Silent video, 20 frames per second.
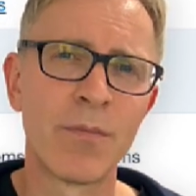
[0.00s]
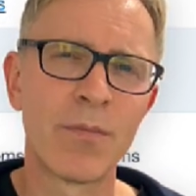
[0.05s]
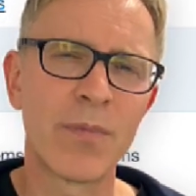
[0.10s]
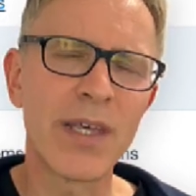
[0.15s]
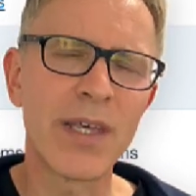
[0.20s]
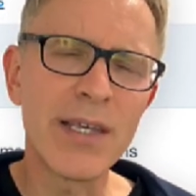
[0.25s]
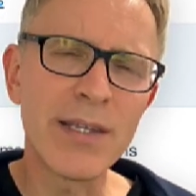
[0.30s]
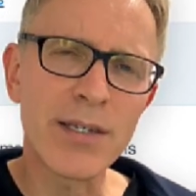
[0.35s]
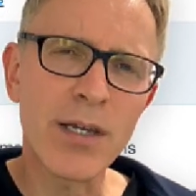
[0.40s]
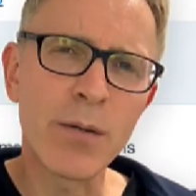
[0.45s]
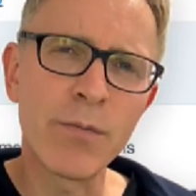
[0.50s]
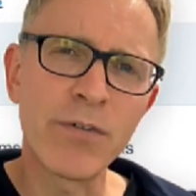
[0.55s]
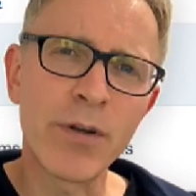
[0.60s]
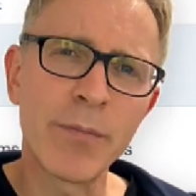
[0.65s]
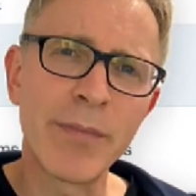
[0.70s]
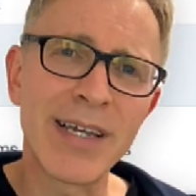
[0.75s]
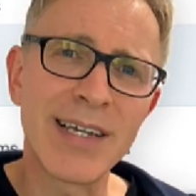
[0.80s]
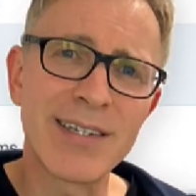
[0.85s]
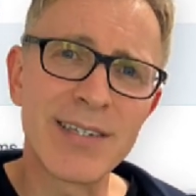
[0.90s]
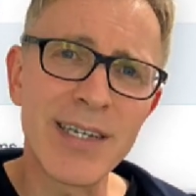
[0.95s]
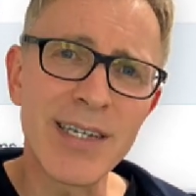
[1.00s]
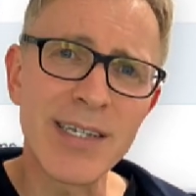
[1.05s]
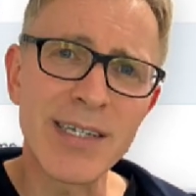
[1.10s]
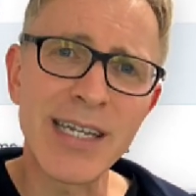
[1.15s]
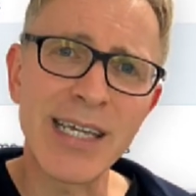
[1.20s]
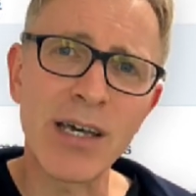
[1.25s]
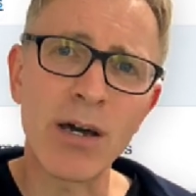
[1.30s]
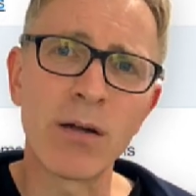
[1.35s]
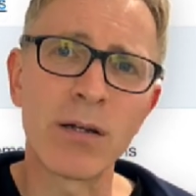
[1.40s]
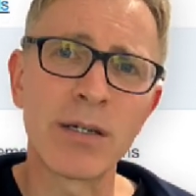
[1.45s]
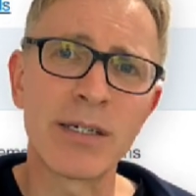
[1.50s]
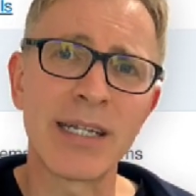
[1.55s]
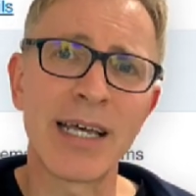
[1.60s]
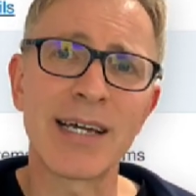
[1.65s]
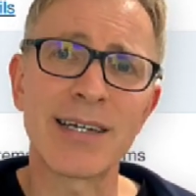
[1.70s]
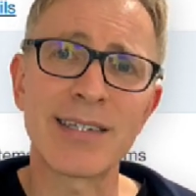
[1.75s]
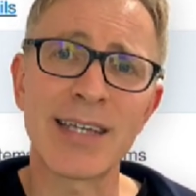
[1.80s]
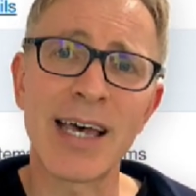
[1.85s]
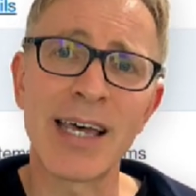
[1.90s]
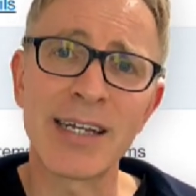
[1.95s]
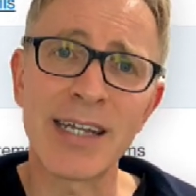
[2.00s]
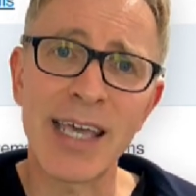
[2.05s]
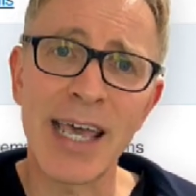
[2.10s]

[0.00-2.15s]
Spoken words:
These come from existing contacts and